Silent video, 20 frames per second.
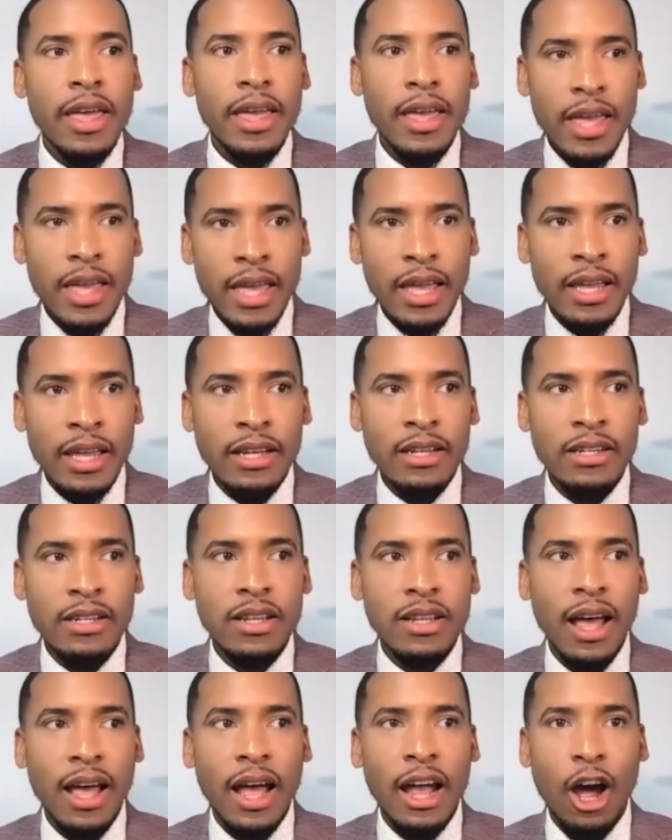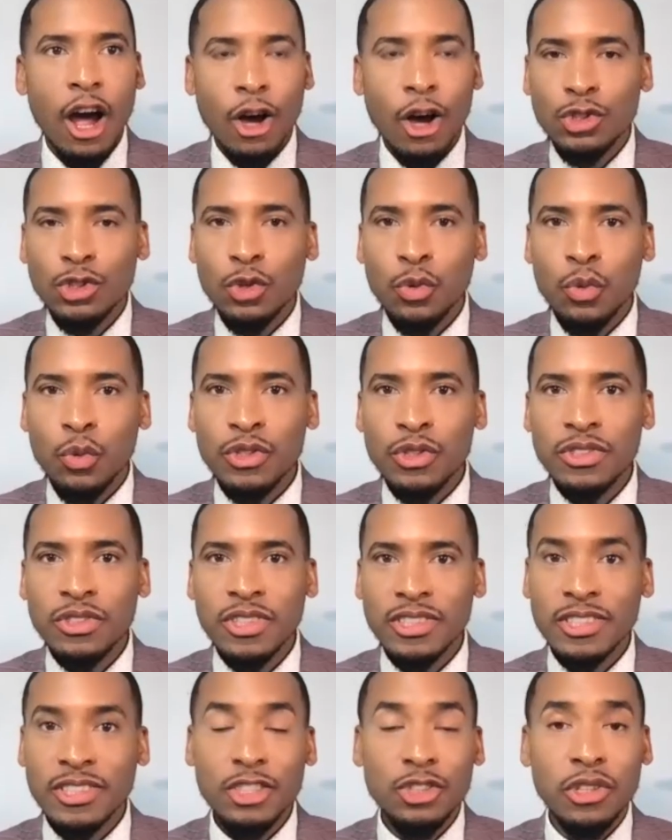And I also was
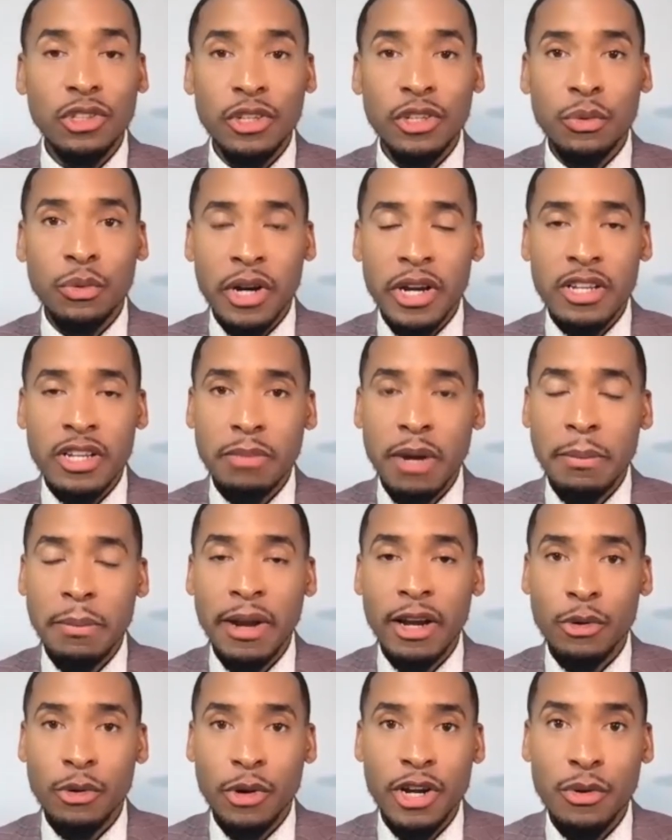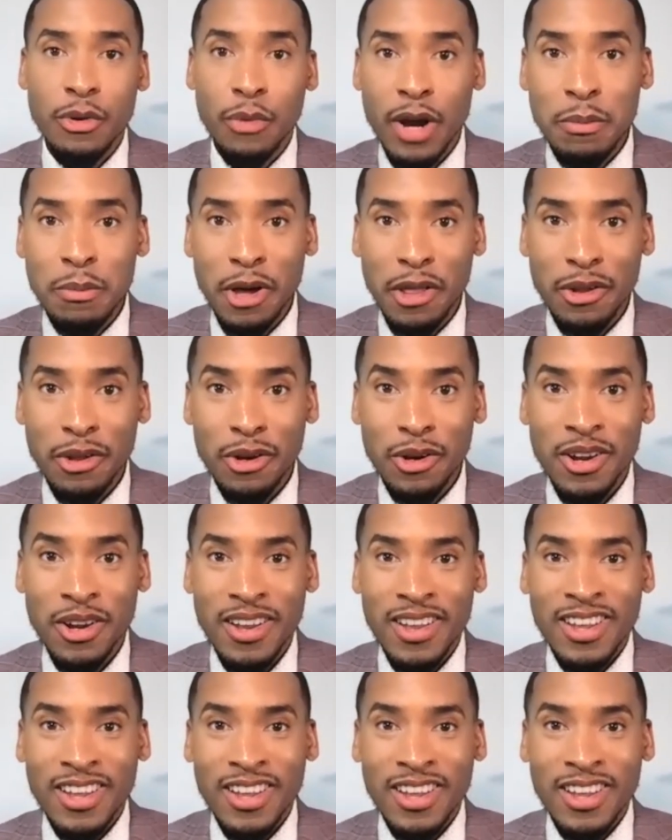essentially raised by my great-grandmother.